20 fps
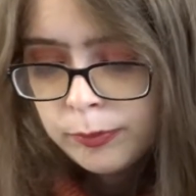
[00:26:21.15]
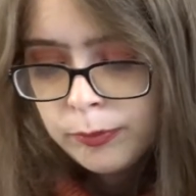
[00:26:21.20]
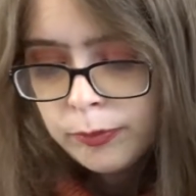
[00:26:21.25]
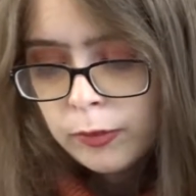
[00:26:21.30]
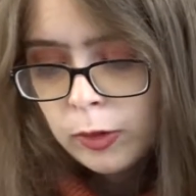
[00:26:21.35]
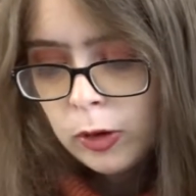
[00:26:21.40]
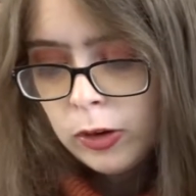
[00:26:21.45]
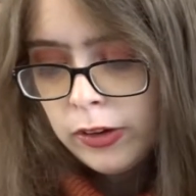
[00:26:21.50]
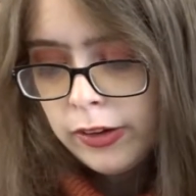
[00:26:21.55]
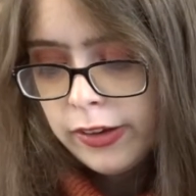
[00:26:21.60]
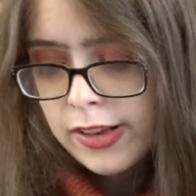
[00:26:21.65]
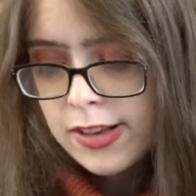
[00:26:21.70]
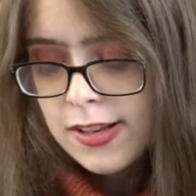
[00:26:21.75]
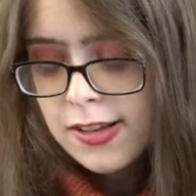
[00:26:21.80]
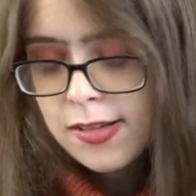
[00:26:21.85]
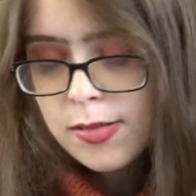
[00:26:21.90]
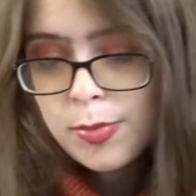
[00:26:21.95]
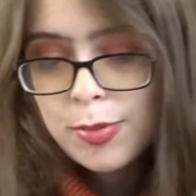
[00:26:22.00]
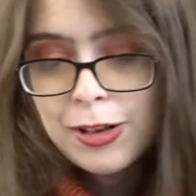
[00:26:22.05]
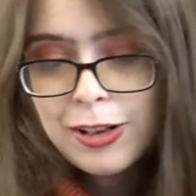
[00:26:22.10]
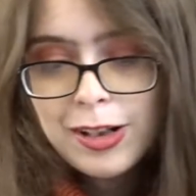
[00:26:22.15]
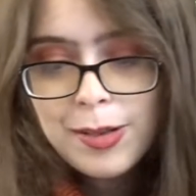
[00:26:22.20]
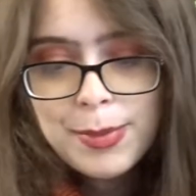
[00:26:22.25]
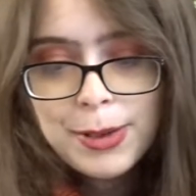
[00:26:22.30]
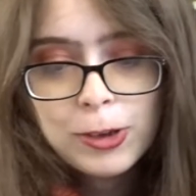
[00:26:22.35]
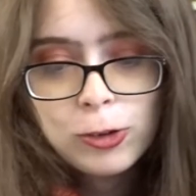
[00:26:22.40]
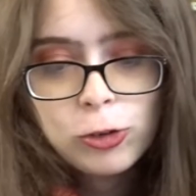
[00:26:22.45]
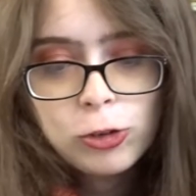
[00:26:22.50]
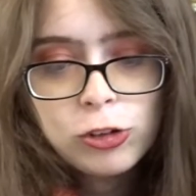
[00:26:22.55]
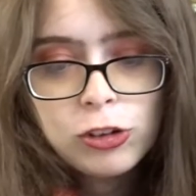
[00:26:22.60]
Oh, this is a pretty
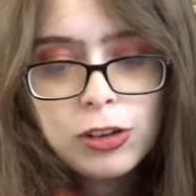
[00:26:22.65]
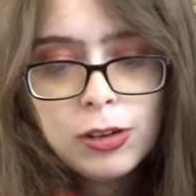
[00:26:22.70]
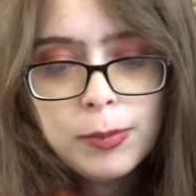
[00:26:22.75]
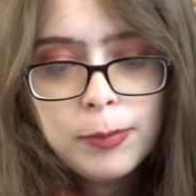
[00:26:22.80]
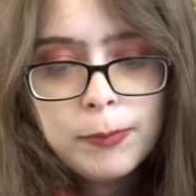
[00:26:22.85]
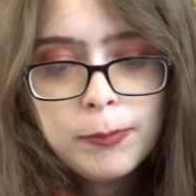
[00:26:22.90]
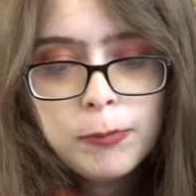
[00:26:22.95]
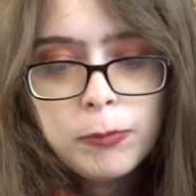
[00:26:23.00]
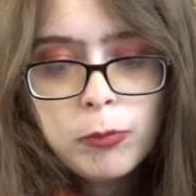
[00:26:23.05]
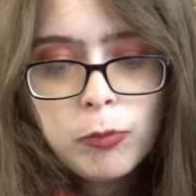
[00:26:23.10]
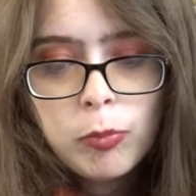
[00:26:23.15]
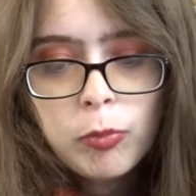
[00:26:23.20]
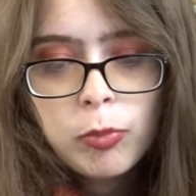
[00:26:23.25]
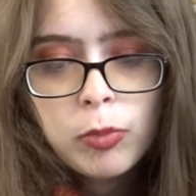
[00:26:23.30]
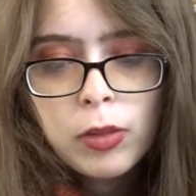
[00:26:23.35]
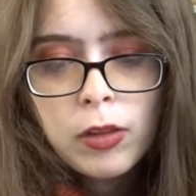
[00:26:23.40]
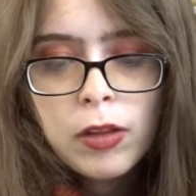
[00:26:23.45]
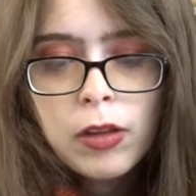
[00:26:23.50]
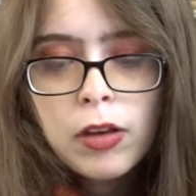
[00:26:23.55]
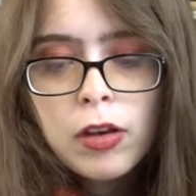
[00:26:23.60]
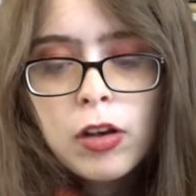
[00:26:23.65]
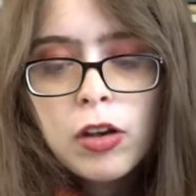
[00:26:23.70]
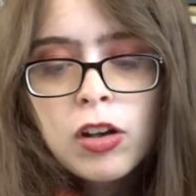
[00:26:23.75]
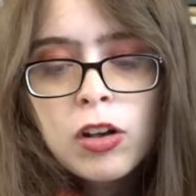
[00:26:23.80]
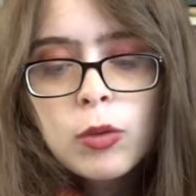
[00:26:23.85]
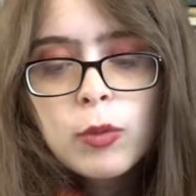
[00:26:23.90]
picture. We